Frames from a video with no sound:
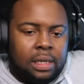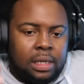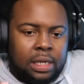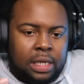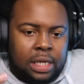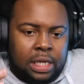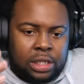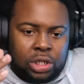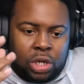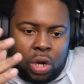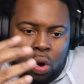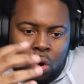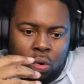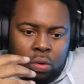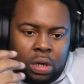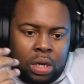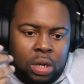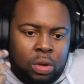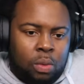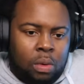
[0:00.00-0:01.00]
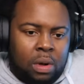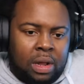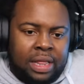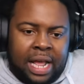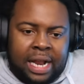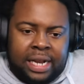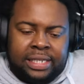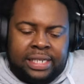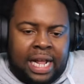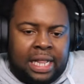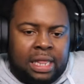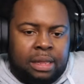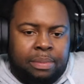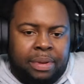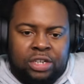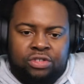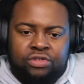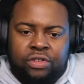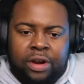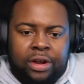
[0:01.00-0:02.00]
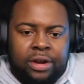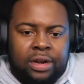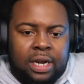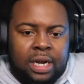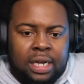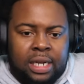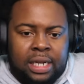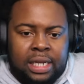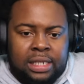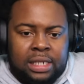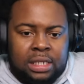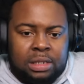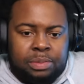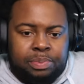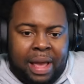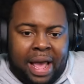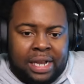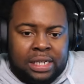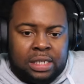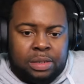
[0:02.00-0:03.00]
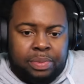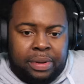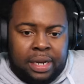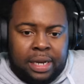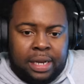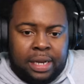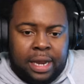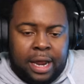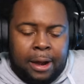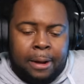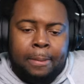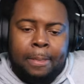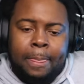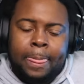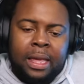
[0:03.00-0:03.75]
He's the only one that has had the best record in the league since Pat's been in there.